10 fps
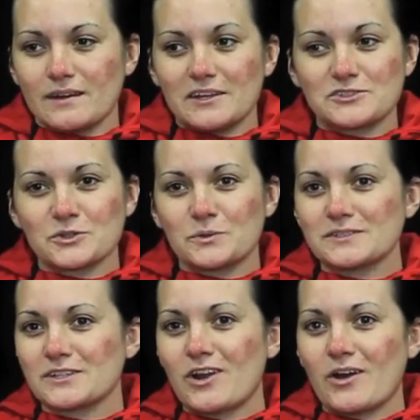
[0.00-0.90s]
It's always
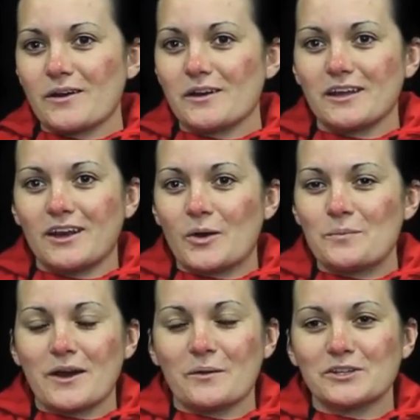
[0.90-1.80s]
a lot, lot
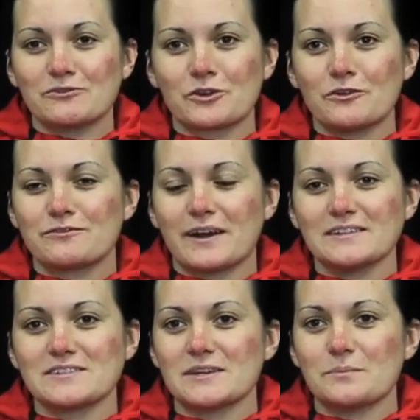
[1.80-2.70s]
better when you've got
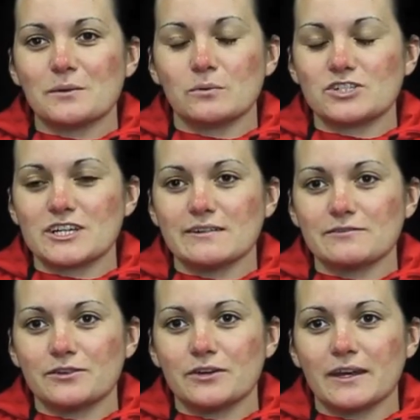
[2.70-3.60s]
fans and people cheering
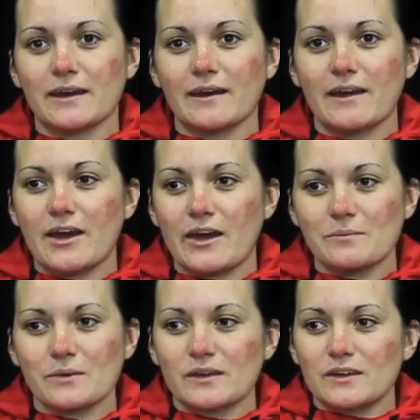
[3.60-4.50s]
for you.
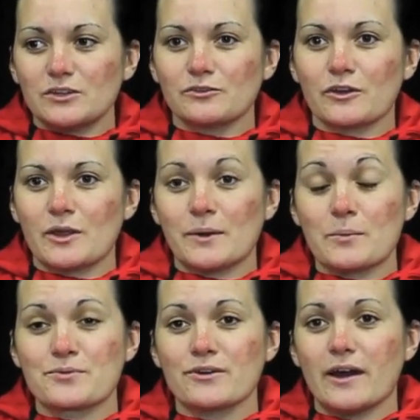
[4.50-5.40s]
Um, you've got that bit of
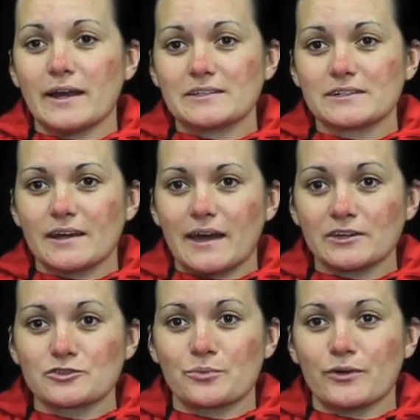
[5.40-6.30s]
pride,
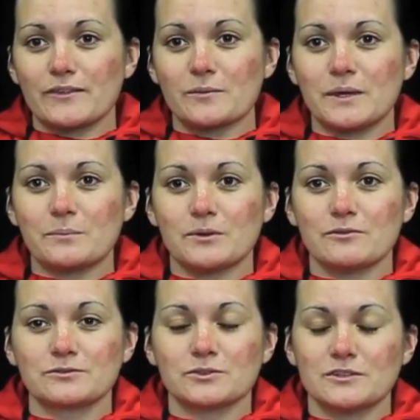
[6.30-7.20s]
extra pride that people
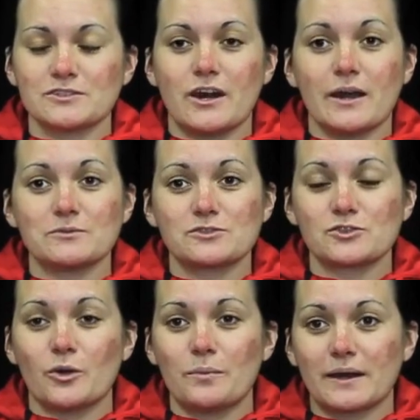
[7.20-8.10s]
have took the time to
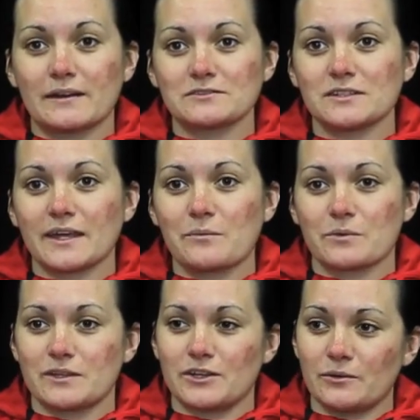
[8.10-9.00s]
stop back after the game when
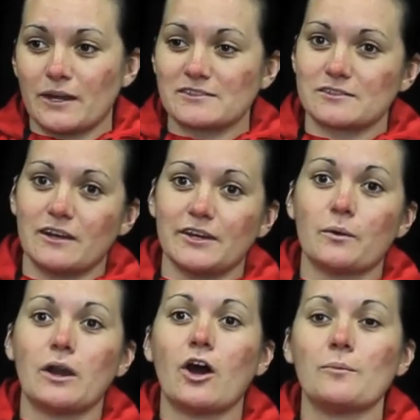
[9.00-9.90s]
they don't necessarily know
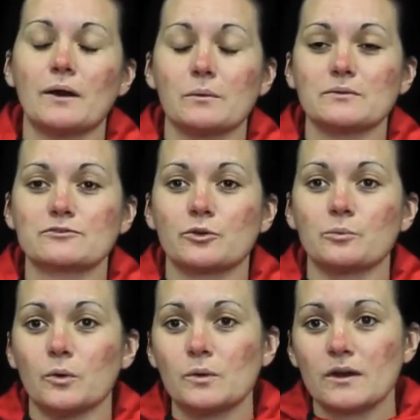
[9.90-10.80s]
a lot about women's
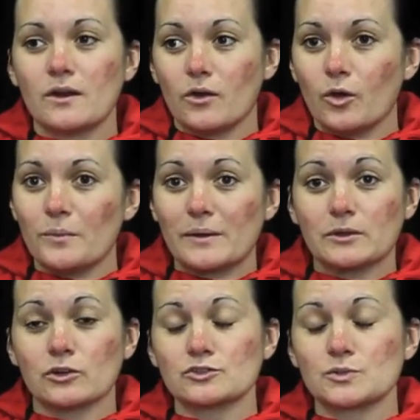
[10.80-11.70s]
football, or maybe
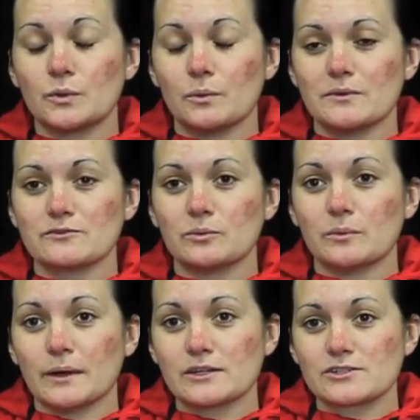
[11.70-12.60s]
gone to a women's football
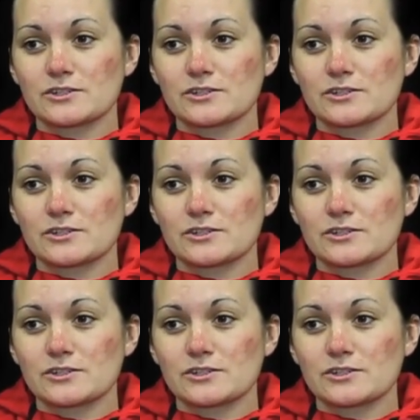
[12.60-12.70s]
match.